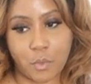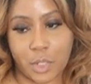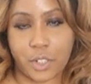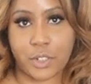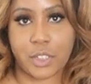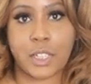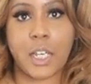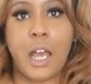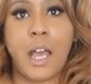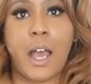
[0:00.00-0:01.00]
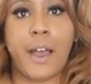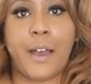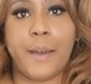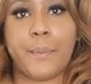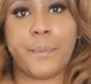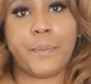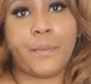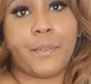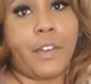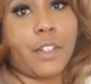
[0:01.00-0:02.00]
of what I could.
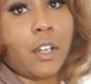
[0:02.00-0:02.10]
Very